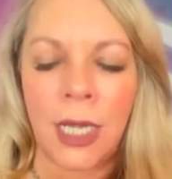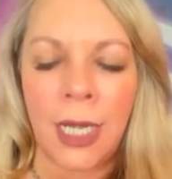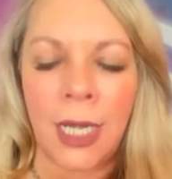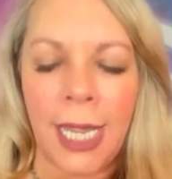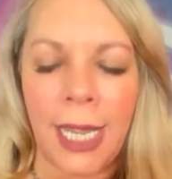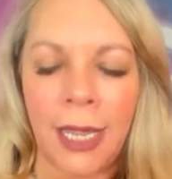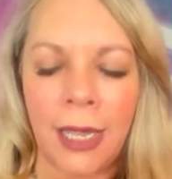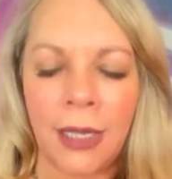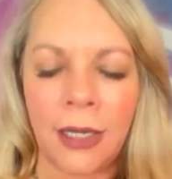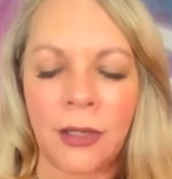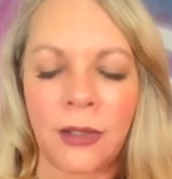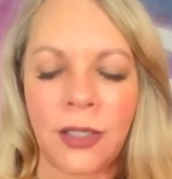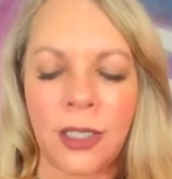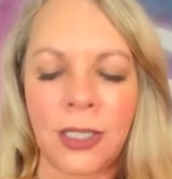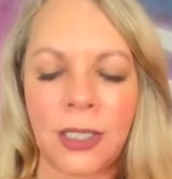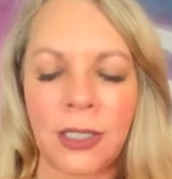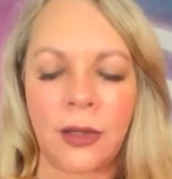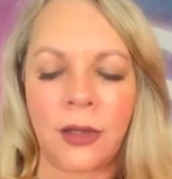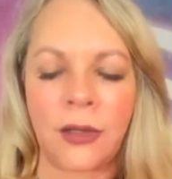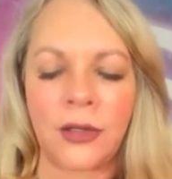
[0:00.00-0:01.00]
And
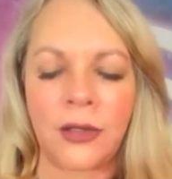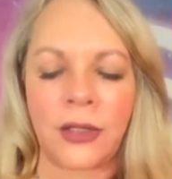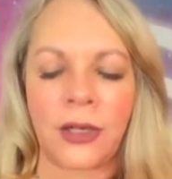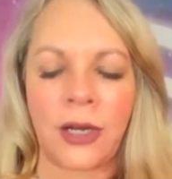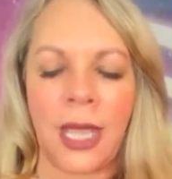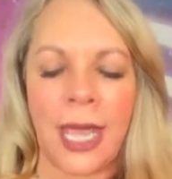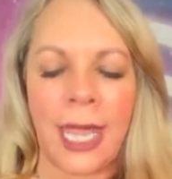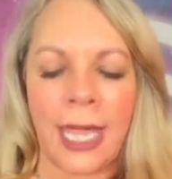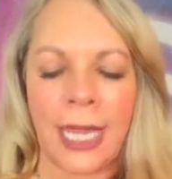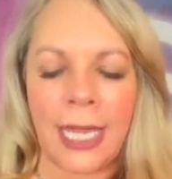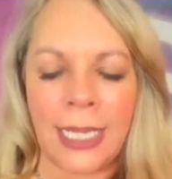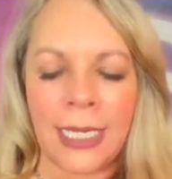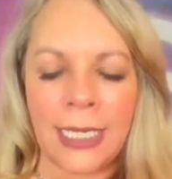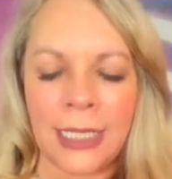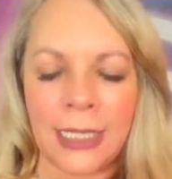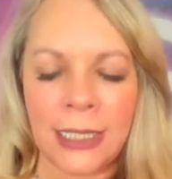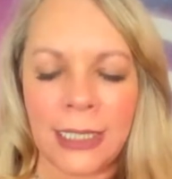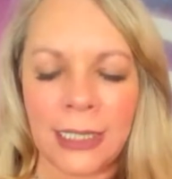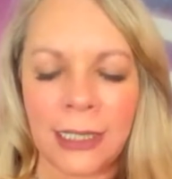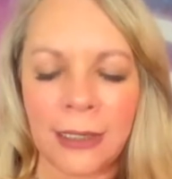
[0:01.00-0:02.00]
just close your
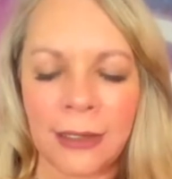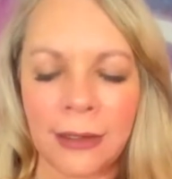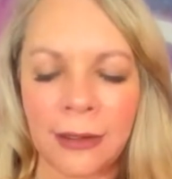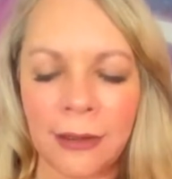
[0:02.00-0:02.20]
eyes